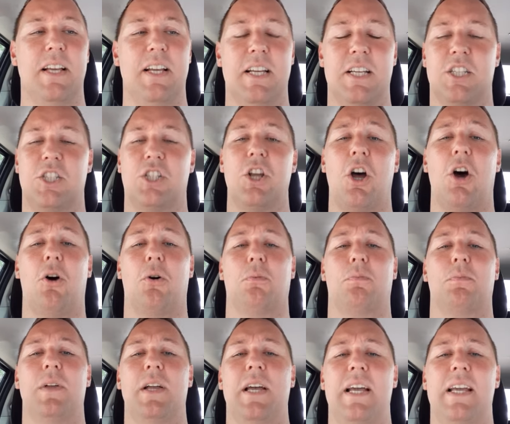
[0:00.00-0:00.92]
So,
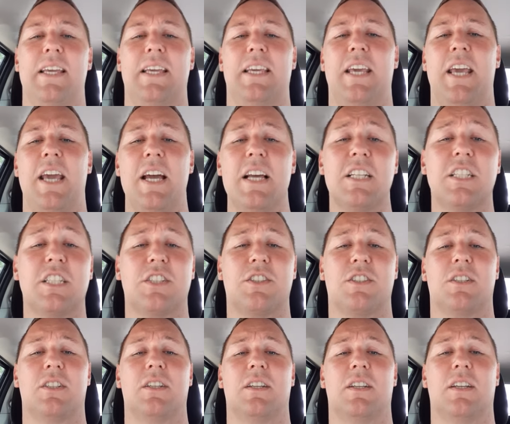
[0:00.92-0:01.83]

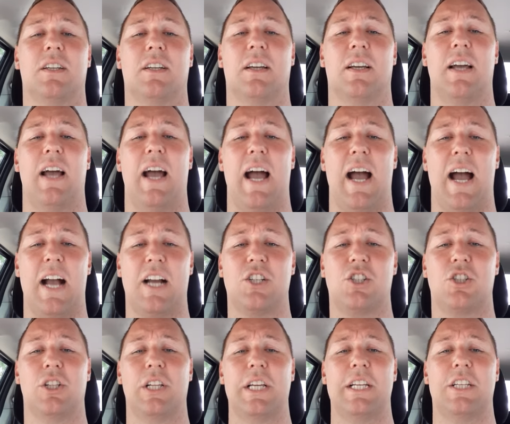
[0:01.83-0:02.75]
Kiss
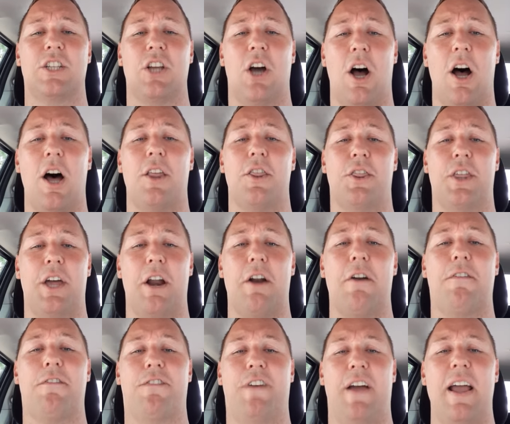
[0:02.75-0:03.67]
actually taught
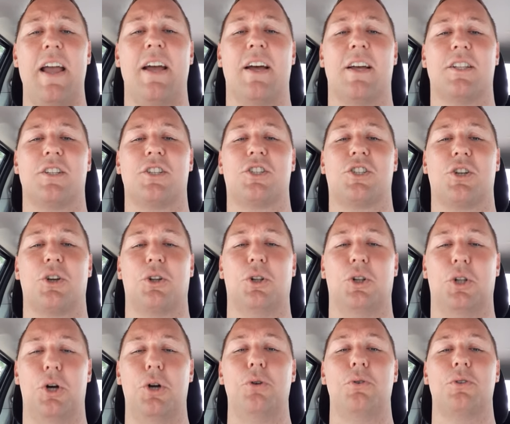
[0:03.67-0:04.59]
their fans to
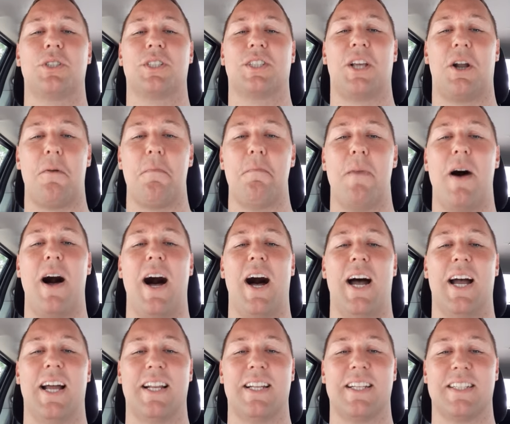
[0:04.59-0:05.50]
lose their
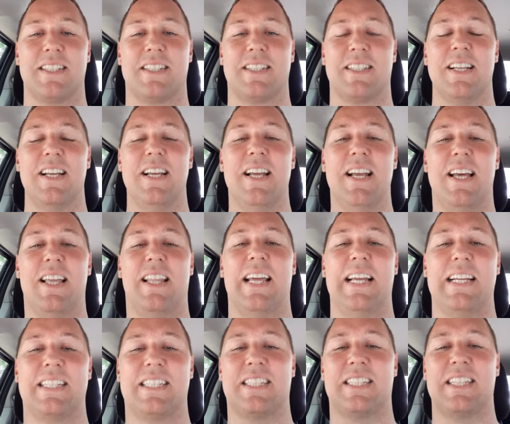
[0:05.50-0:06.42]
minds.
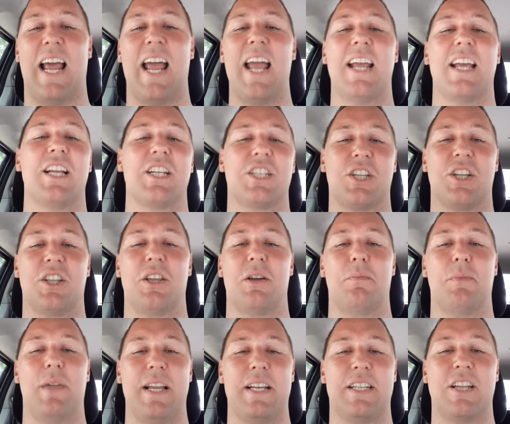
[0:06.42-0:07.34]
They sang it to
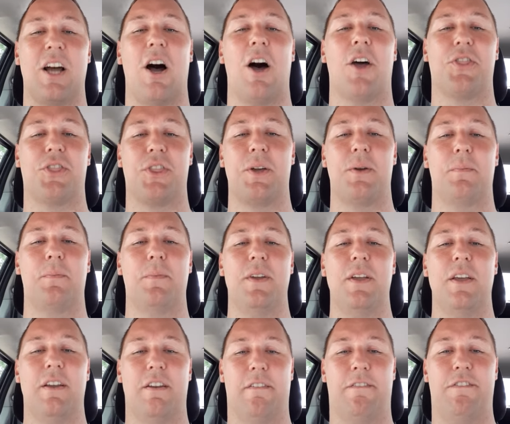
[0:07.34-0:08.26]
them, they taught them
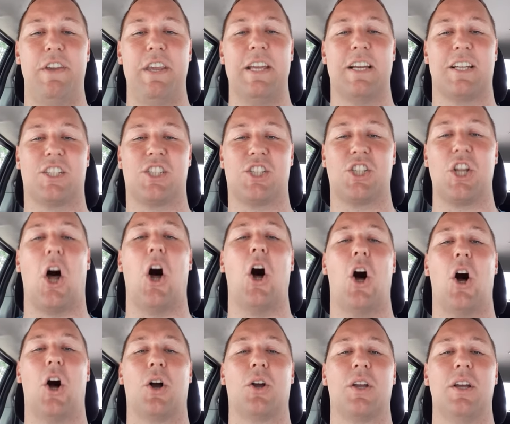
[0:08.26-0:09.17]
via
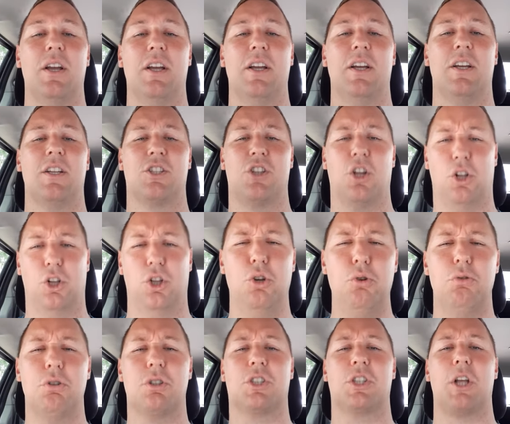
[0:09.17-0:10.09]
song to
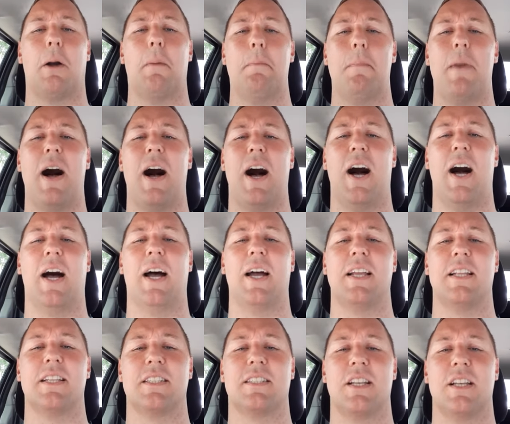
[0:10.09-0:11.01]
lose their
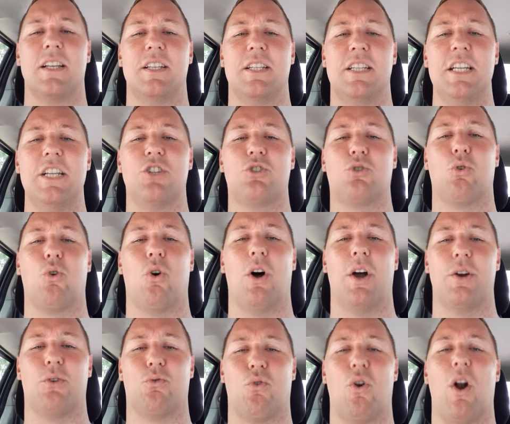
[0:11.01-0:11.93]
minds in
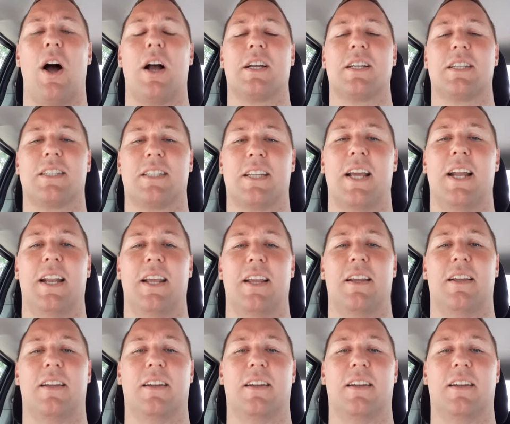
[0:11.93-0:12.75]
Detroit Rock City.